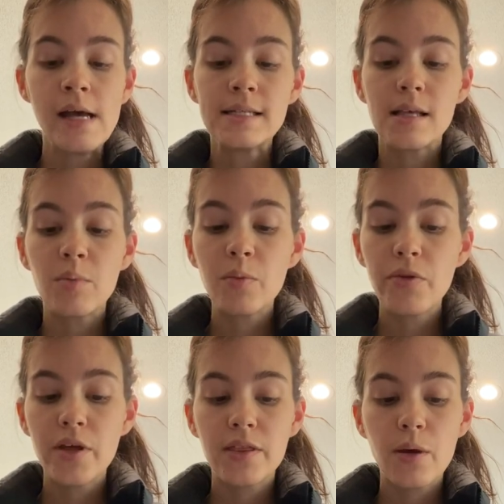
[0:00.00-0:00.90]
Some people
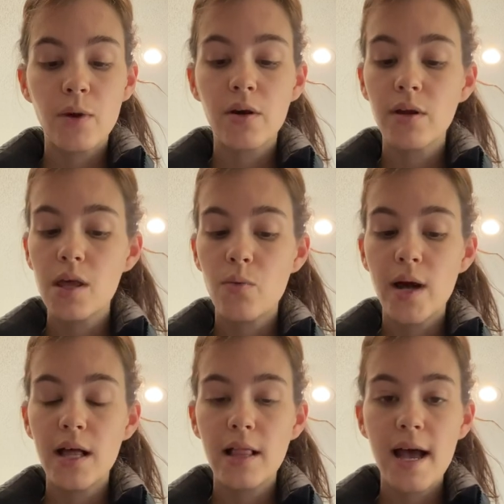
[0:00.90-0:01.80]
think they work really
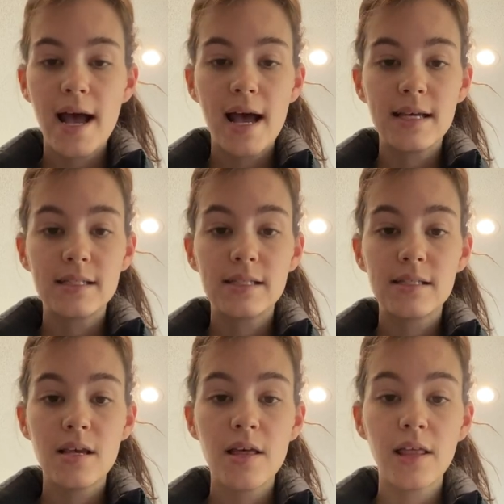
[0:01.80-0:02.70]
well as
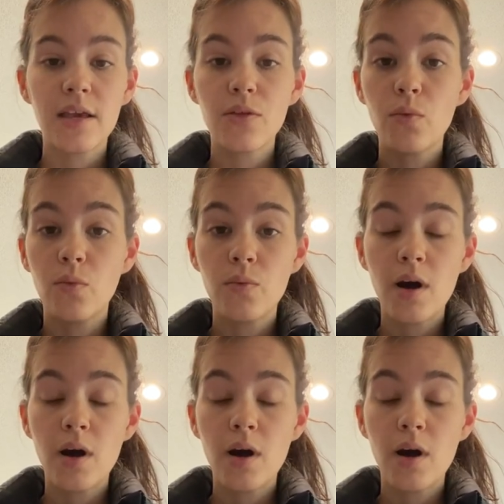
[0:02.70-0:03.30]
like to